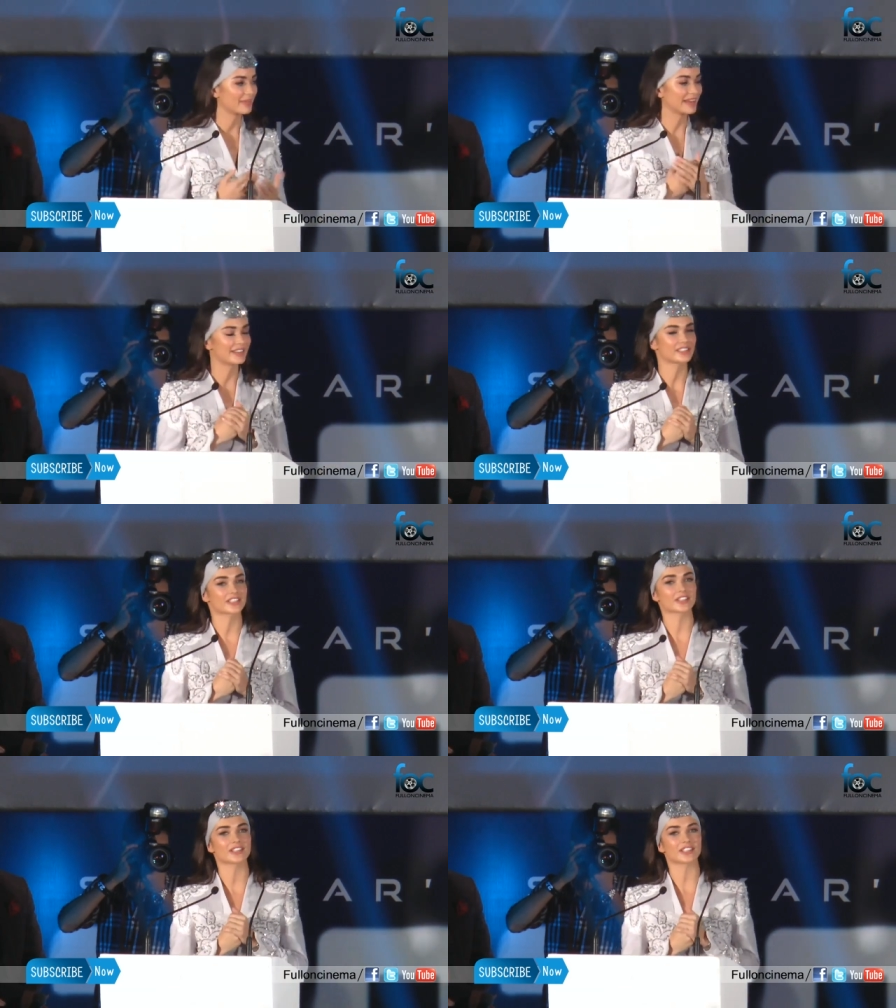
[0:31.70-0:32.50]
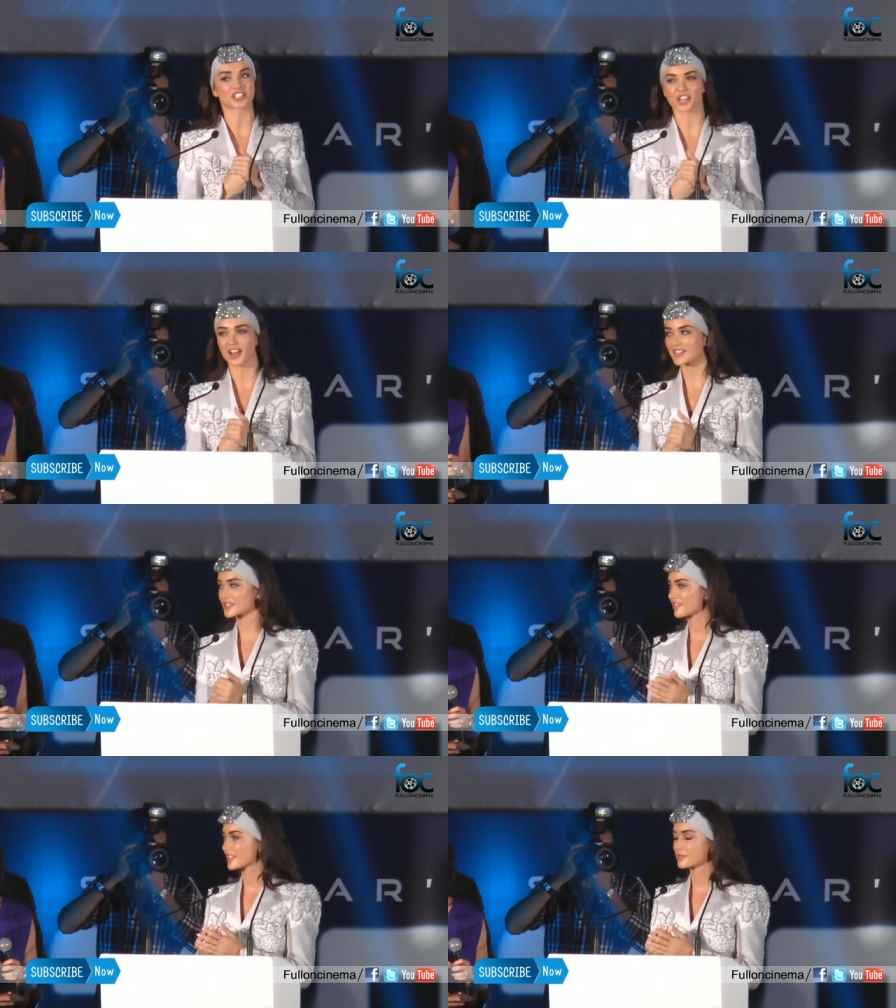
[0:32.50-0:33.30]
mean, to share
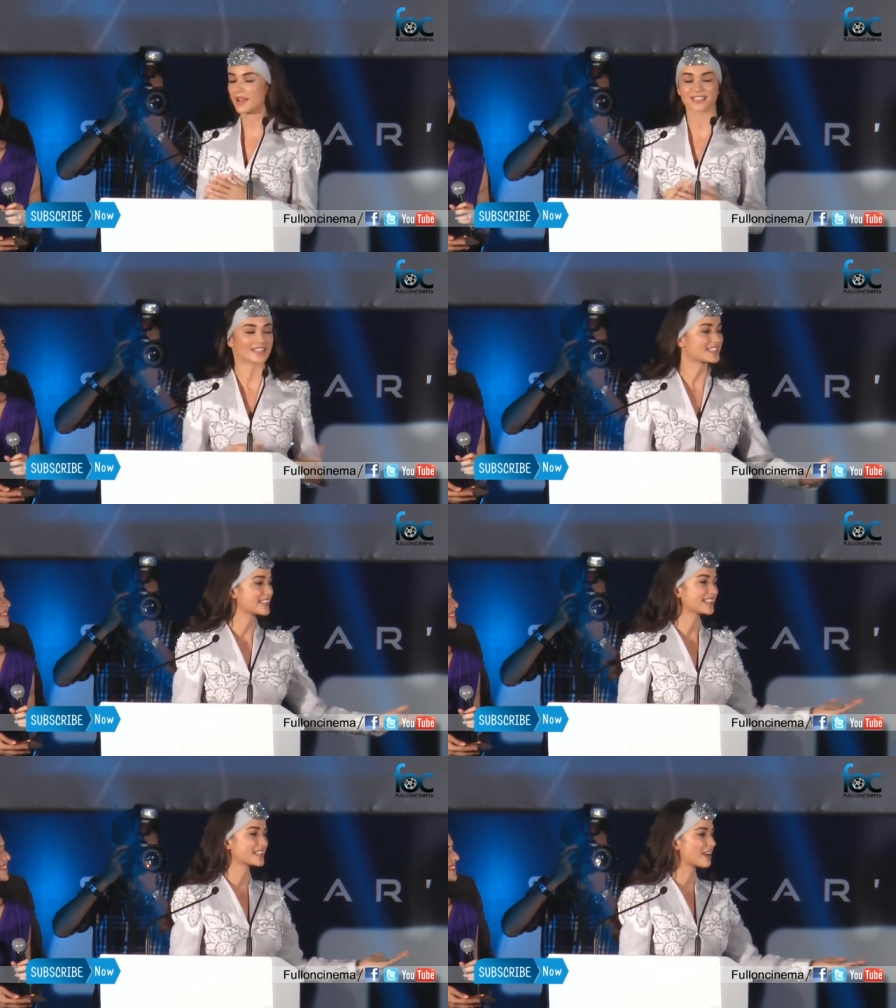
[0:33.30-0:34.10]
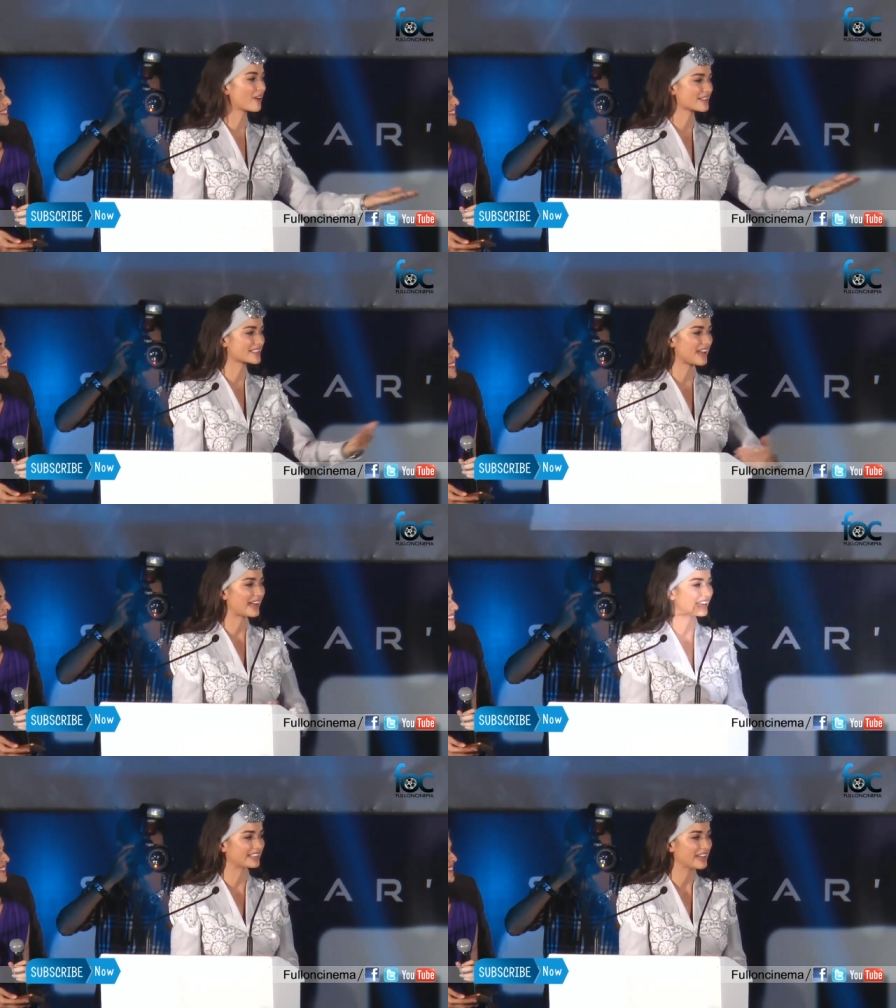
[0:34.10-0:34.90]
screen space and sit
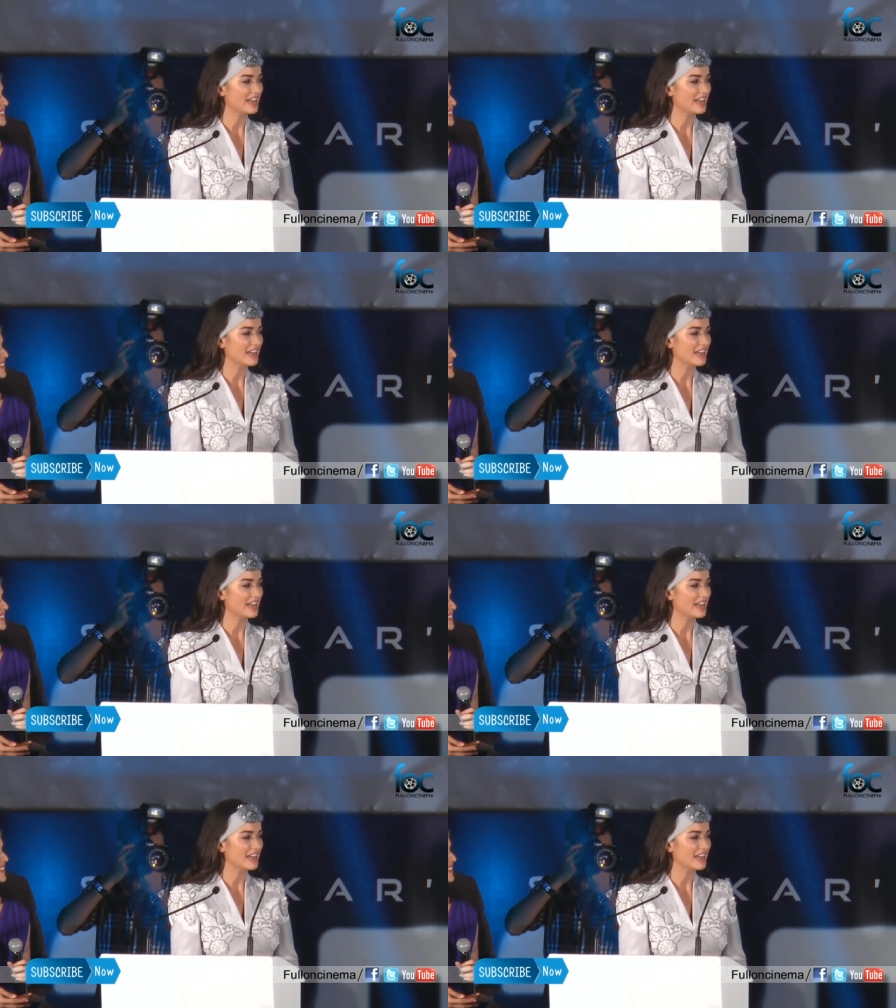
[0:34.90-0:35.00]
alongside